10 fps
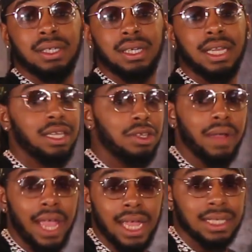And then
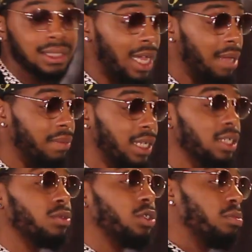you ask that
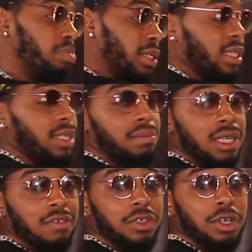because when you putting in
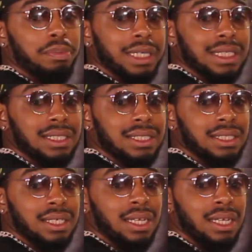money for your business,